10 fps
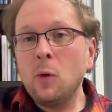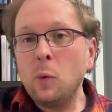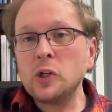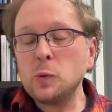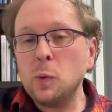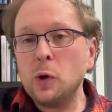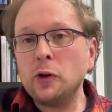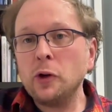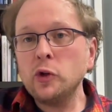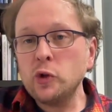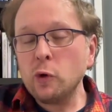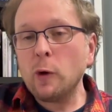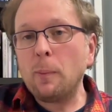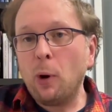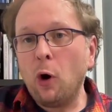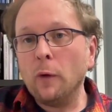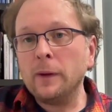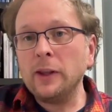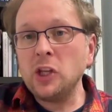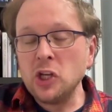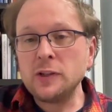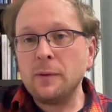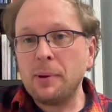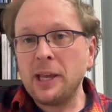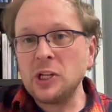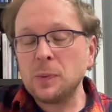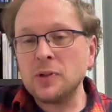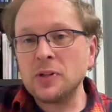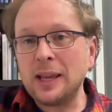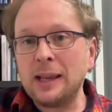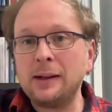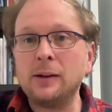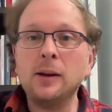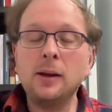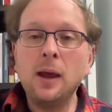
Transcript: which would draw upon the use of impeachment in